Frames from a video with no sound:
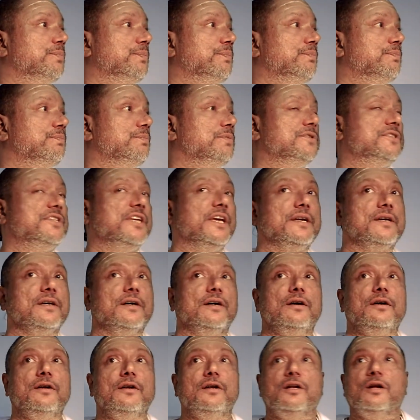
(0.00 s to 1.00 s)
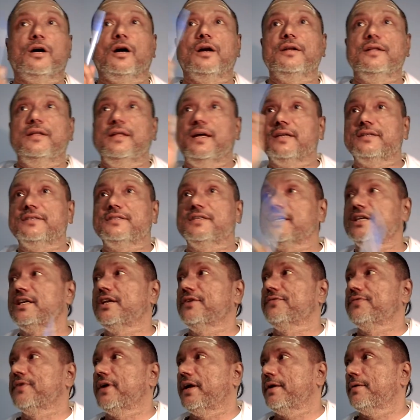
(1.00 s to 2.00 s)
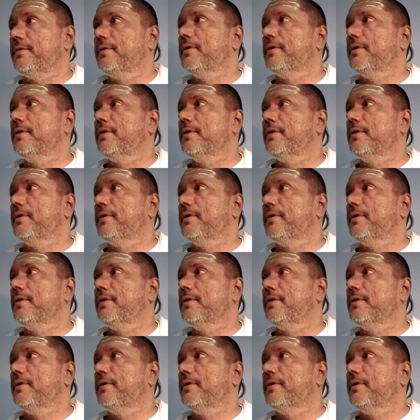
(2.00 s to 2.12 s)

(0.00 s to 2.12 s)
stick, not the adjectified.